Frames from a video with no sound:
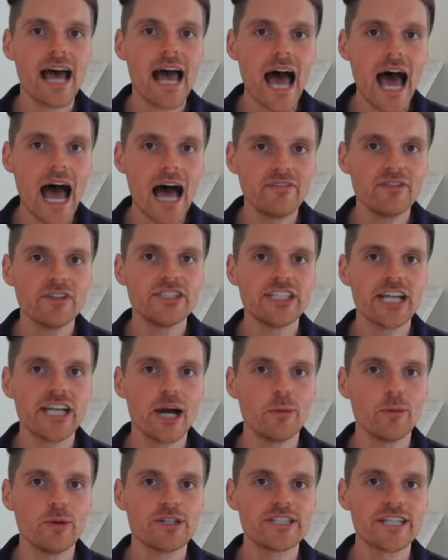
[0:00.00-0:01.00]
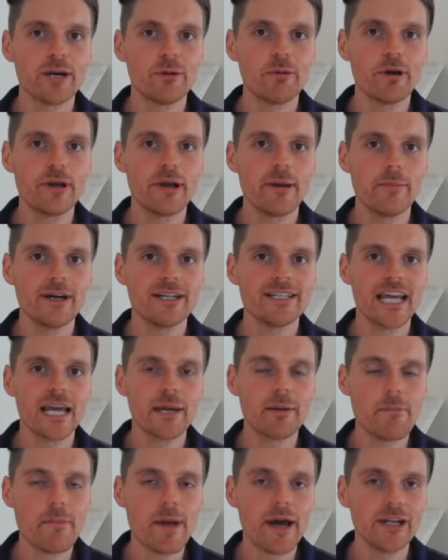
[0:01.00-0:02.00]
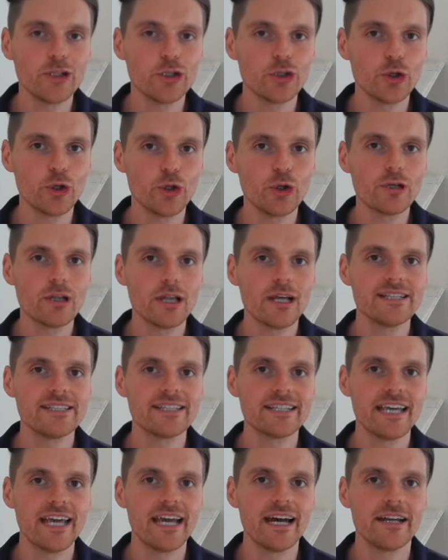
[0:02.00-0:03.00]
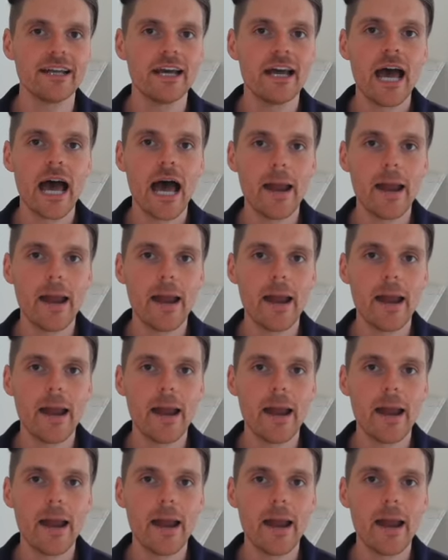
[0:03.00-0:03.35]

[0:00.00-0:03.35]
have a chat with someone at my team about your Google Ads account at